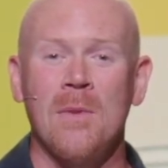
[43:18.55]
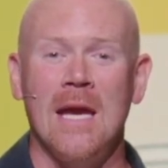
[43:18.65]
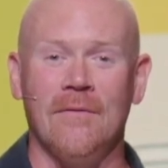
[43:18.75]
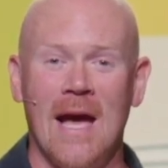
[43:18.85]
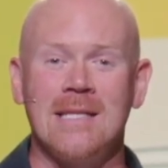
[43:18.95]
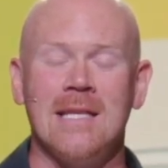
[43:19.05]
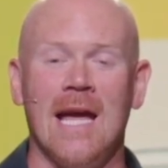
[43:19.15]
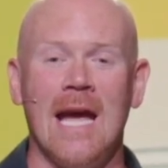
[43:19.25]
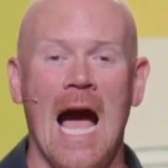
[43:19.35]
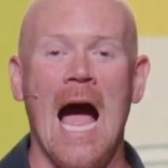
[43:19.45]
If that's the
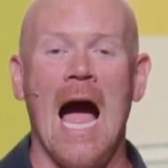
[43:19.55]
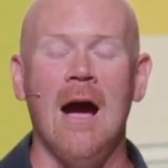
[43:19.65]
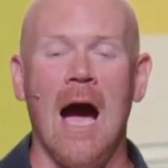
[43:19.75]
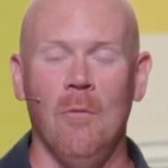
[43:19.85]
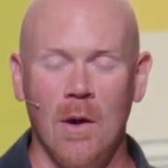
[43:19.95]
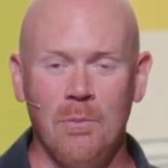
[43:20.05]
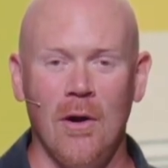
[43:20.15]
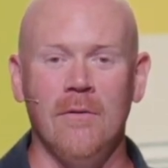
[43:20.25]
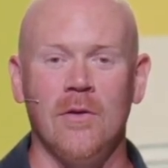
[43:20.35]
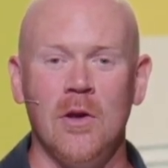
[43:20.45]
day, I, I, I want to
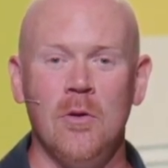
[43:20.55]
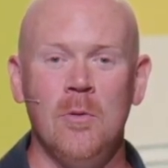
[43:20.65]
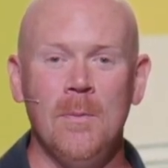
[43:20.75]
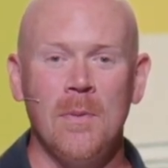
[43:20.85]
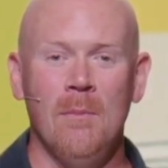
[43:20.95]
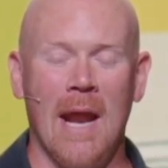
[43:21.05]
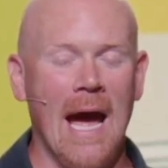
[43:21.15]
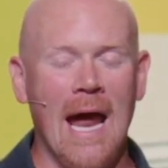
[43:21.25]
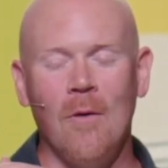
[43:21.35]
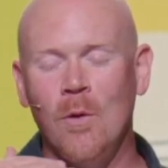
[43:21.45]
pray for you, but
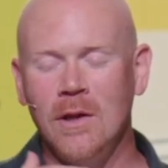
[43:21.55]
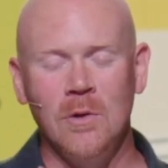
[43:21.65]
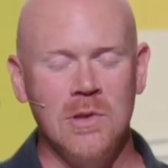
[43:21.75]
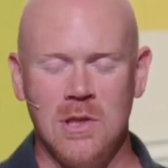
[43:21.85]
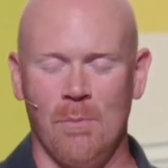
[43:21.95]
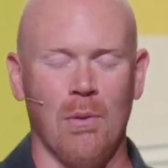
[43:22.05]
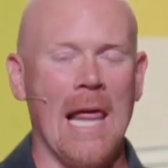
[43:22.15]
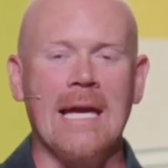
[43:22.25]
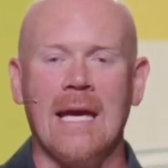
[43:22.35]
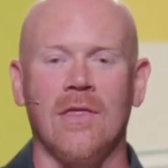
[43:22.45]
I, I don't want to do just a
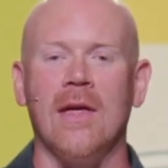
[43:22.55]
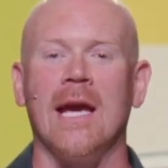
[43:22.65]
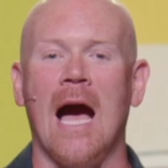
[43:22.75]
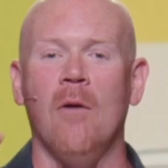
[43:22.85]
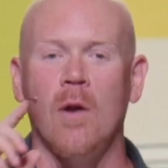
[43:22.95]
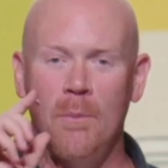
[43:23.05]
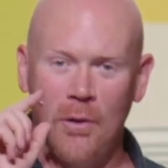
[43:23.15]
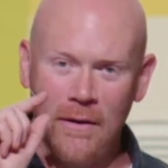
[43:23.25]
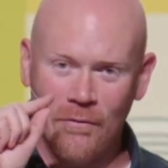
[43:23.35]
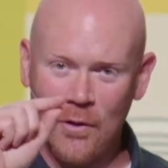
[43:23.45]
blanket thing. I want to
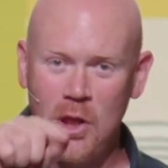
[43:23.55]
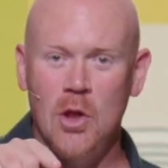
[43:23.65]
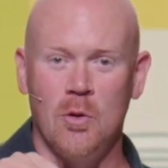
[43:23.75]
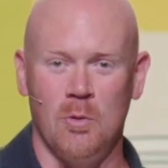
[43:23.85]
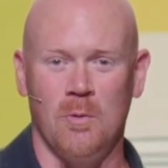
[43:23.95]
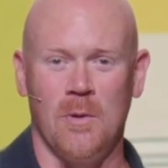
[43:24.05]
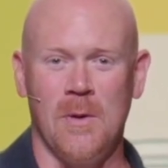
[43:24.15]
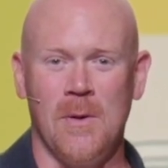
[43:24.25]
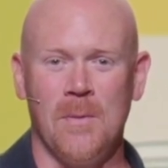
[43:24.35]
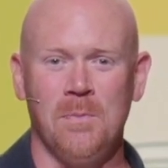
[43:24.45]
pray for you
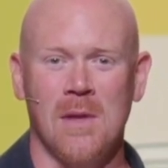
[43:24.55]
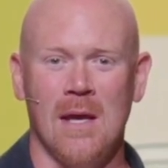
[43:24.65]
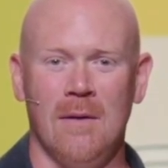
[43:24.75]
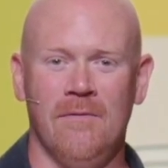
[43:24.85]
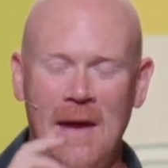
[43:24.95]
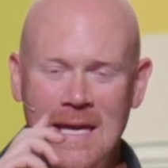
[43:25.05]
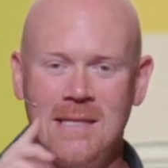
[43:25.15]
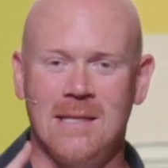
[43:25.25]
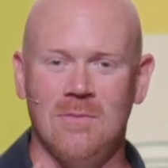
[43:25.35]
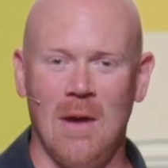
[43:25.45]

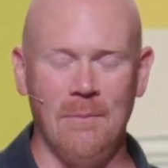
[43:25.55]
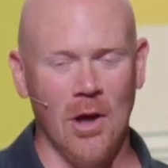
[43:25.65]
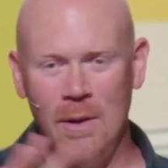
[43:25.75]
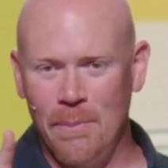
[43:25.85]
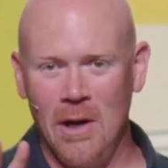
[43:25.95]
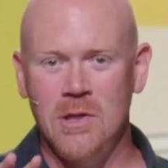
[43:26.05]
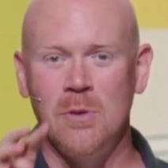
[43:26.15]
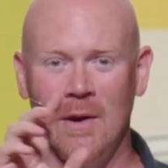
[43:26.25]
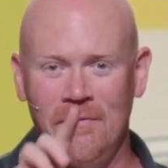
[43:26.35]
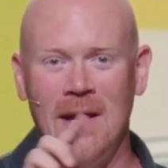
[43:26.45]
face, I'm not going to embarrass you,
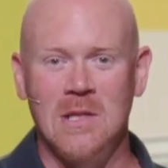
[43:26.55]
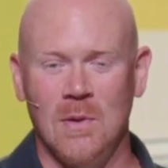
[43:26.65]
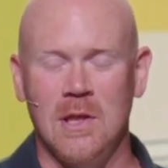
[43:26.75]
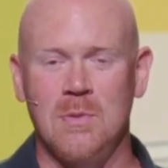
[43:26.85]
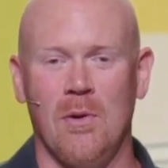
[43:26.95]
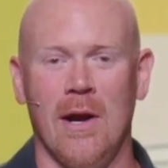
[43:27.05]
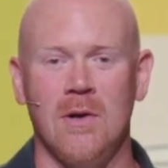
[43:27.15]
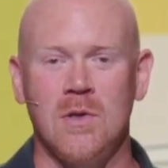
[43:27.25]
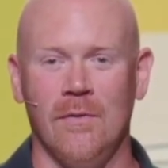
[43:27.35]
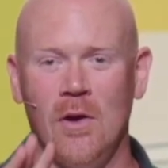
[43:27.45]
but a face with this prayer.
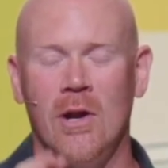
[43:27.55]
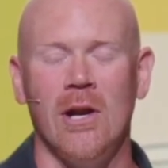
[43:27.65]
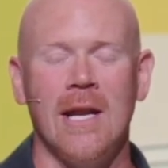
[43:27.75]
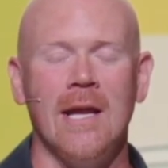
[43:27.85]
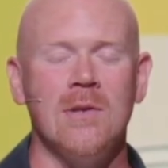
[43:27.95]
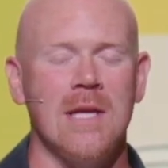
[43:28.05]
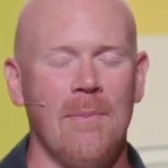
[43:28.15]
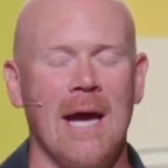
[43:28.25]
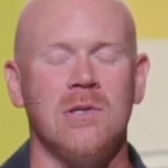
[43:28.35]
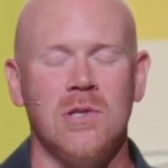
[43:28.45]
So if you're here today and you say,
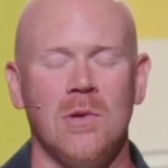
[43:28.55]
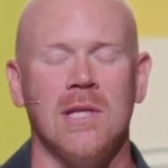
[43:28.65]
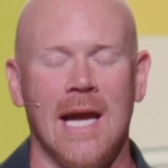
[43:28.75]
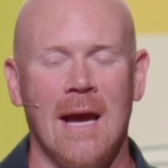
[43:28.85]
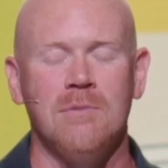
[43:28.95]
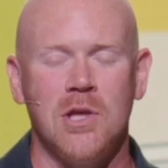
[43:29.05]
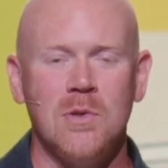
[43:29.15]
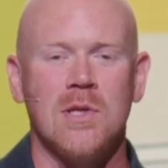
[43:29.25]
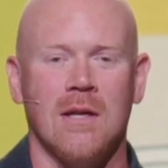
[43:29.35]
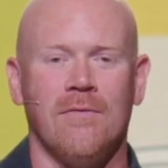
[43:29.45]
Pastor Joe, today I'm
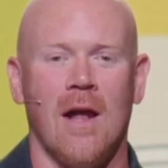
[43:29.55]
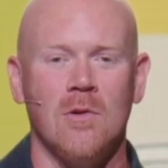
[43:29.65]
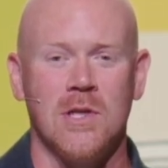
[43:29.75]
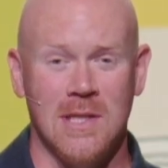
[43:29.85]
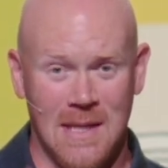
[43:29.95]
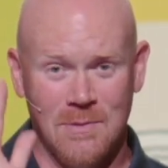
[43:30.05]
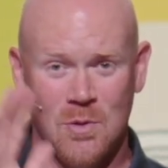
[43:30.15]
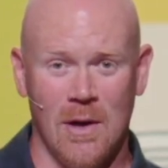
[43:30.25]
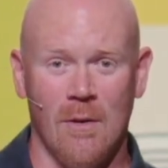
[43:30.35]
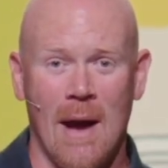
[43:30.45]
choosing to follow Jesus, I'm
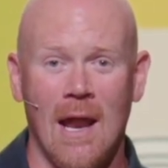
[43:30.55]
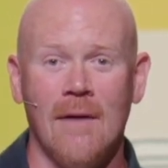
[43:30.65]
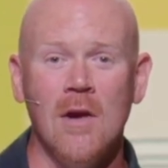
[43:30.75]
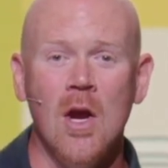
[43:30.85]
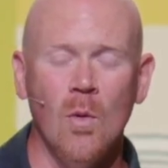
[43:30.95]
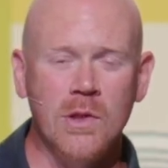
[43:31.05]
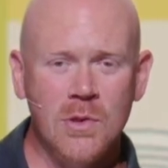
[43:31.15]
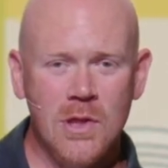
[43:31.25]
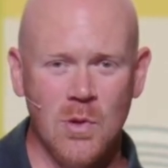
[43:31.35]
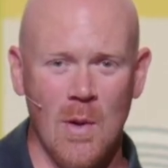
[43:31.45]
surrendering my life, would you
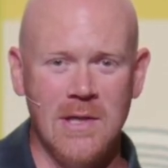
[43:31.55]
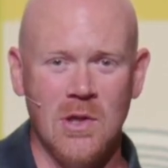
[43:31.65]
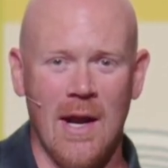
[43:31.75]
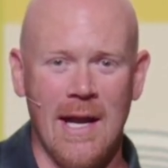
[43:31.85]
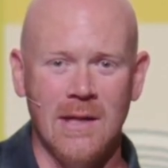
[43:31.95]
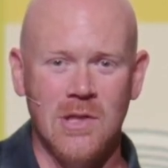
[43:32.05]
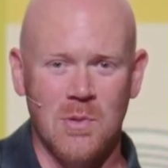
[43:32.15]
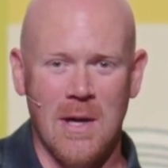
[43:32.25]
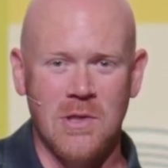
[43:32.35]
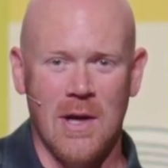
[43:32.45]
just raise your hand?
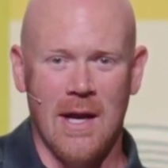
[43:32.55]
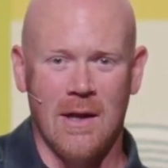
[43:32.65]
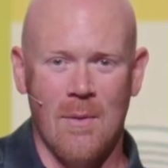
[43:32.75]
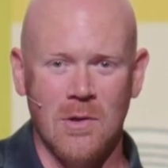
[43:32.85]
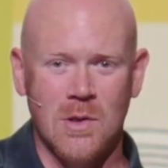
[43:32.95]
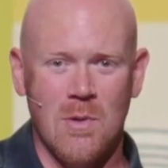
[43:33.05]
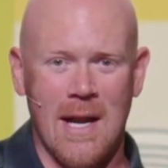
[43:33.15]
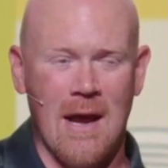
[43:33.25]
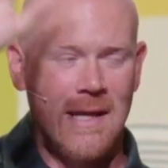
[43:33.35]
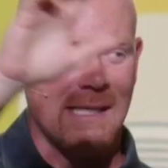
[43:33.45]
Just raise your hand. Come on, just
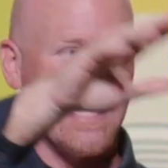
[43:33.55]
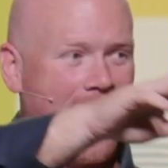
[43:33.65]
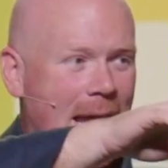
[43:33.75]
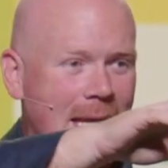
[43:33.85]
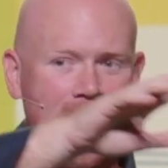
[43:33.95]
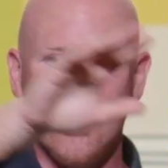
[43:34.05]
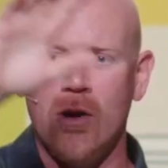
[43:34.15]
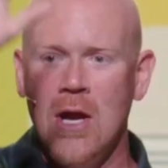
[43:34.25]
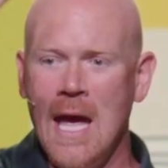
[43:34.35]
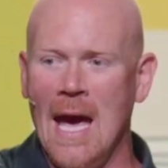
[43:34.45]
right now. I see a hand
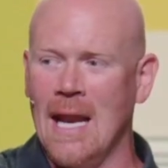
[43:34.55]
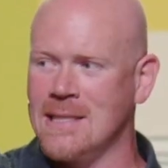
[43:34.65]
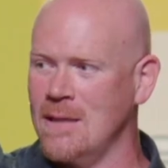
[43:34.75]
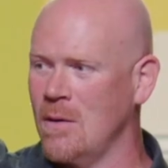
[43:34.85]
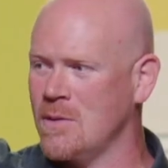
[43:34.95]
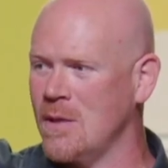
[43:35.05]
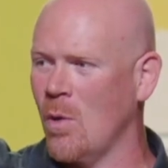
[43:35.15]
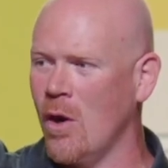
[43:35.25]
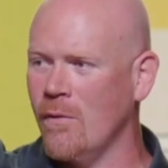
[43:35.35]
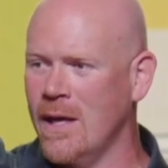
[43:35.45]
here and I see, see
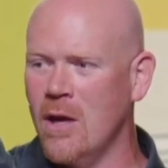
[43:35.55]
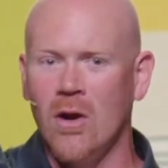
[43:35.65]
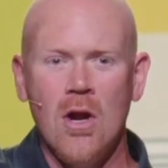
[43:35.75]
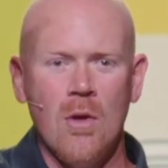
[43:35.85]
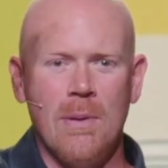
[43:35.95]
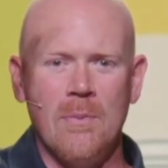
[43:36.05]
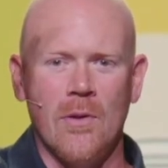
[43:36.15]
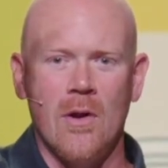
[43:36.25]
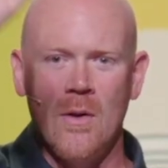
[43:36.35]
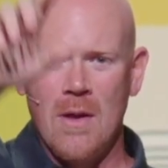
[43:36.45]
one over here. People
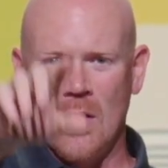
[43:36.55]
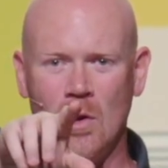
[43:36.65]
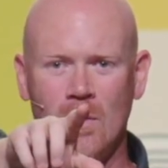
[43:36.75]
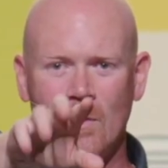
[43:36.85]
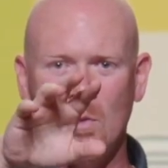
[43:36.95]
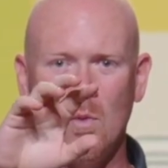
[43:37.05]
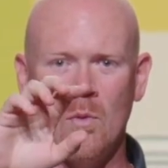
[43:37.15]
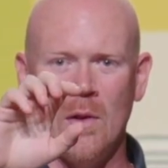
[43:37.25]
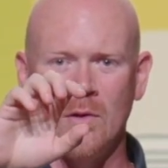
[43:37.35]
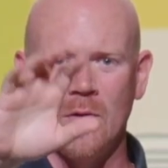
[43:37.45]
there in Louisville,
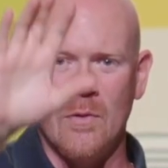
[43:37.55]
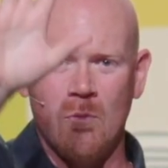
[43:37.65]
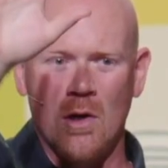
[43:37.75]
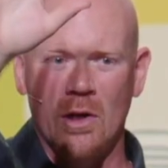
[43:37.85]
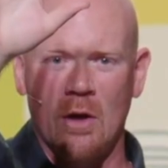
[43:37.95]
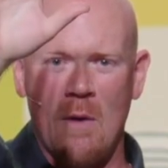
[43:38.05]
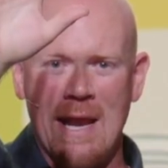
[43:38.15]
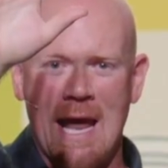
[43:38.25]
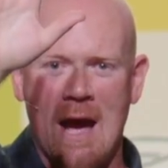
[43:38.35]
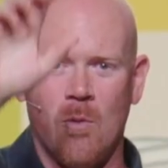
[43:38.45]
we're looking
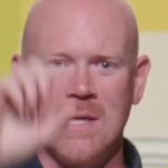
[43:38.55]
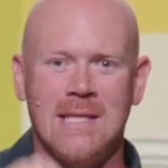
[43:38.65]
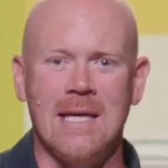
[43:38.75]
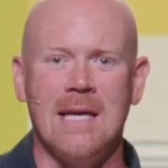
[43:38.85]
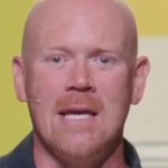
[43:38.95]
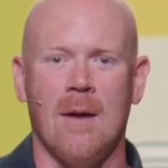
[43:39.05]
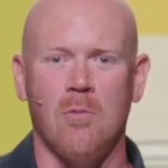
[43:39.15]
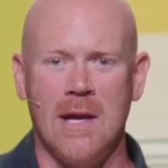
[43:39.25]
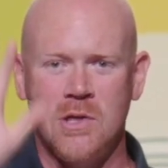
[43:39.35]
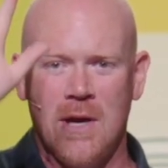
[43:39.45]
right now. We see, yep,
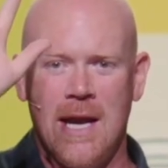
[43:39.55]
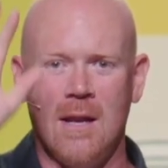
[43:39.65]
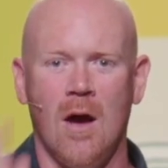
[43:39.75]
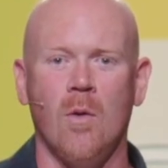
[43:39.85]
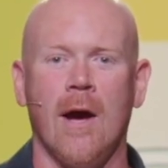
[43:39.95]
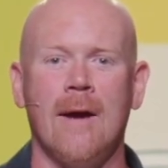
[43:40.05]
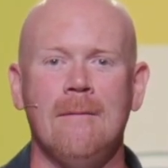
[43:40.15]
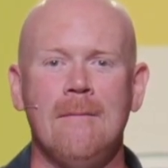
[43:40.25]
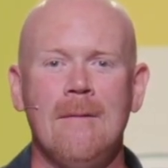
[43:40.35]
raise your hand. Okay.